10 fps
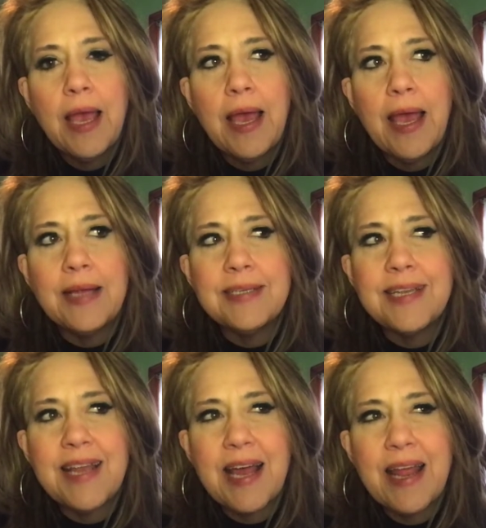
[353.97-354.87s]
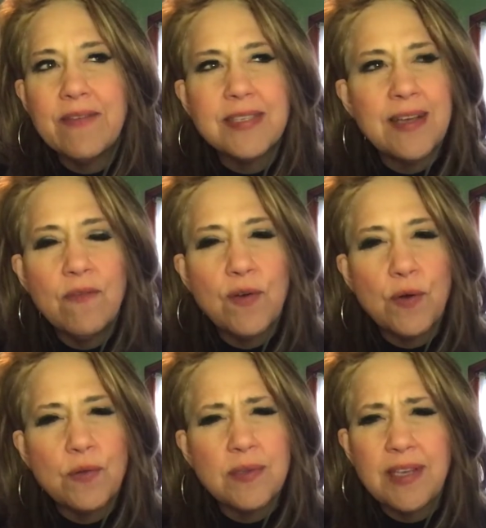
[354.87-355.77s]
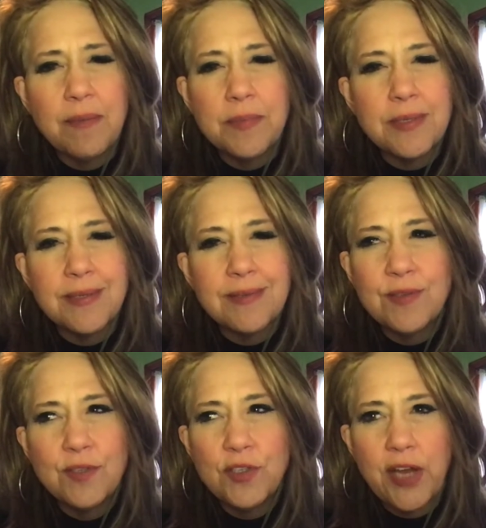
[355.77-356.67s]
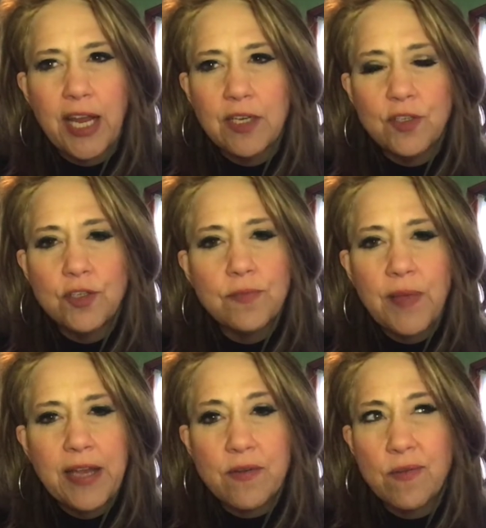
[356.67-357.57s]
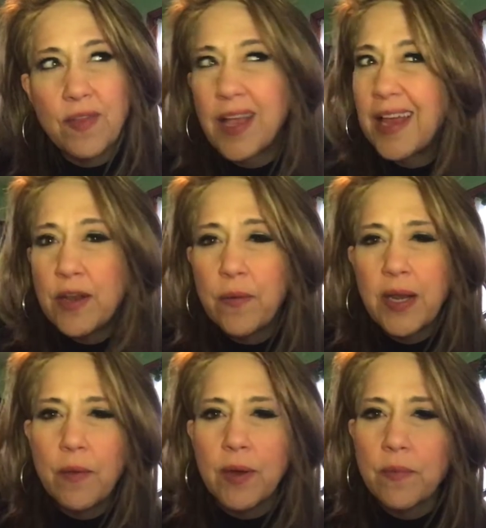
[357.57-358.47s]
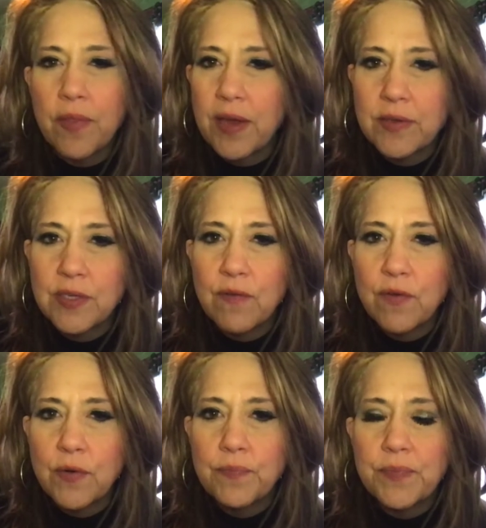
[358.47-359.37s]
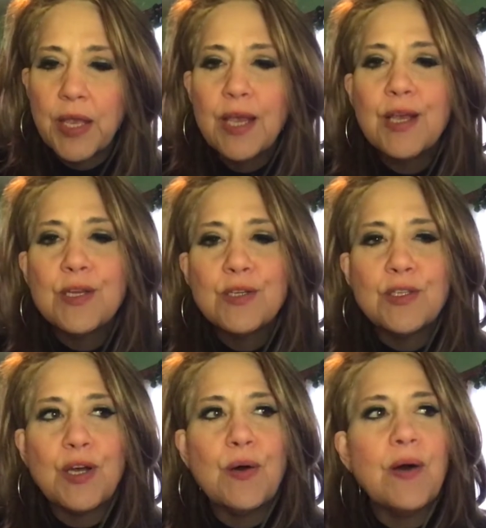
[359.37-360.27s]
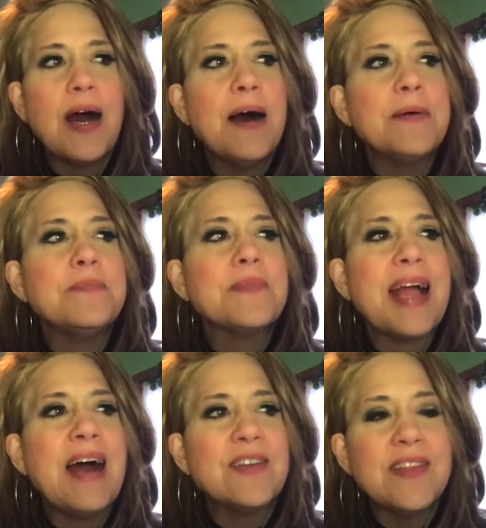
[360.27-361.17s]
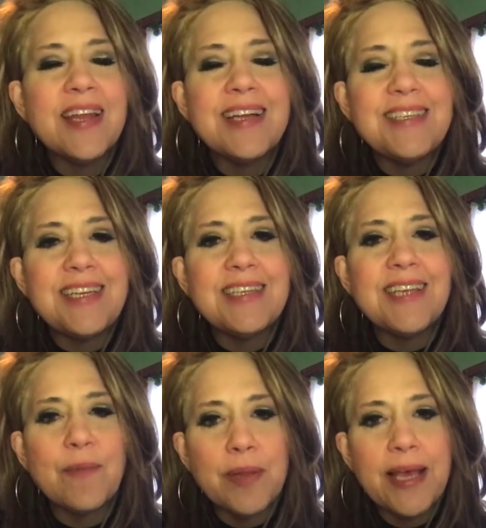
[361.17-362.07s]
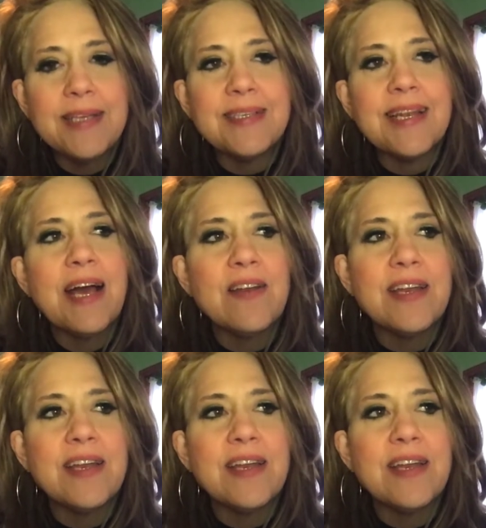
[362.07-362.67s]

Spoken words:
And to not have a cell phone seems strange. I don't think I know anyone without a cell phone. So how did that idea take place, and how did